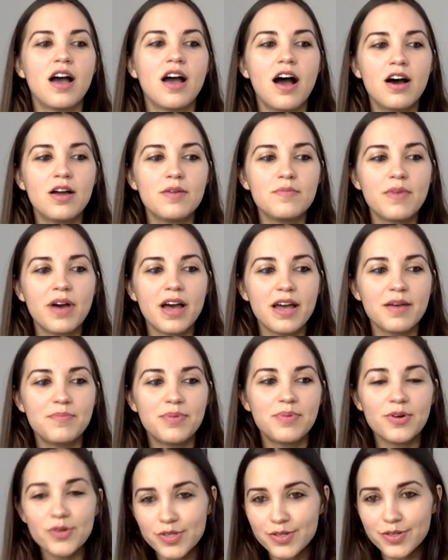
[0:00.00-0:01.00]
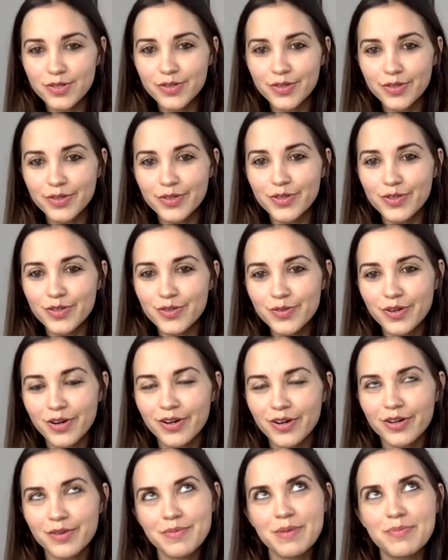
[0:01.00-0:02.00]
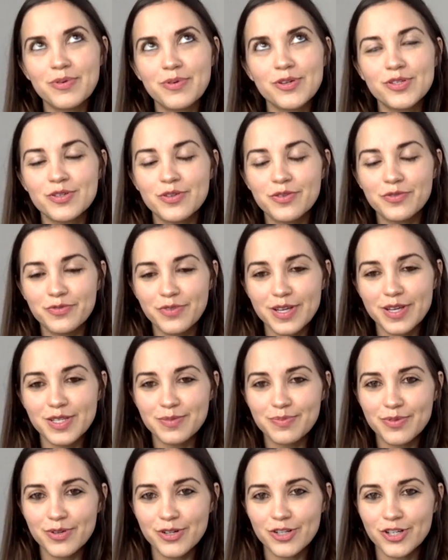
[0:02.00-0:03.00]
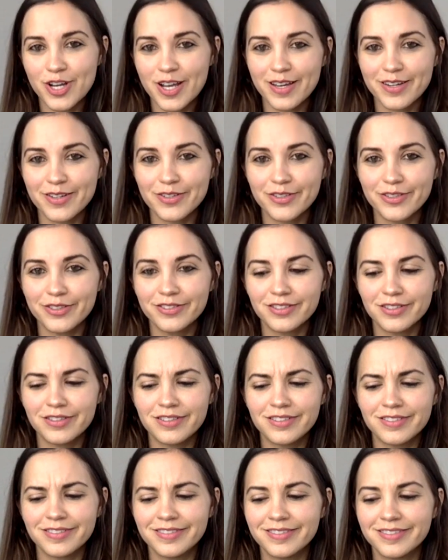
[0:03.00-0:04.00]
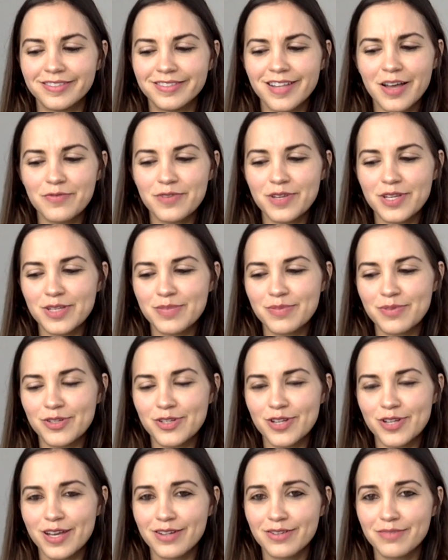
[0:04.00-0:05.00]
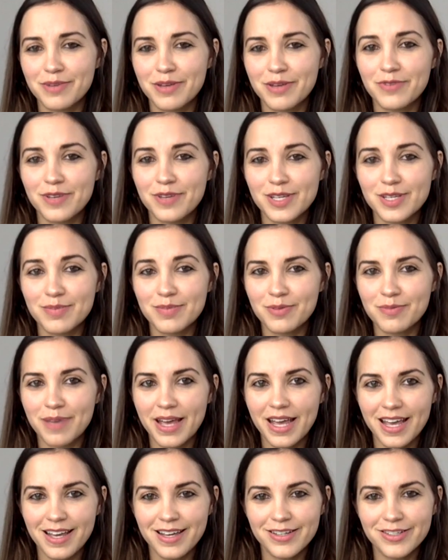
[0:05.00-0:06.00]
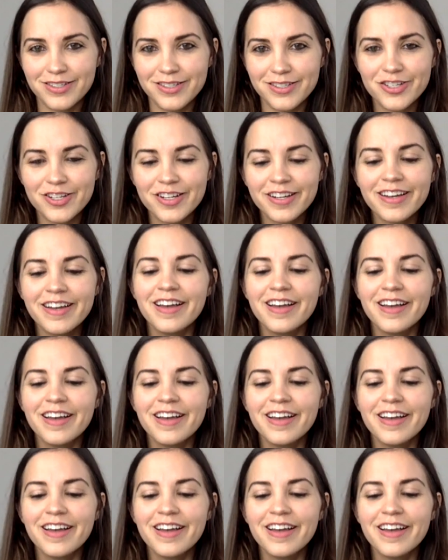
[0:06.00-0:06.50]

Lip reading: on my personal Facebook channel, or not Facebook channel, my Facebook page,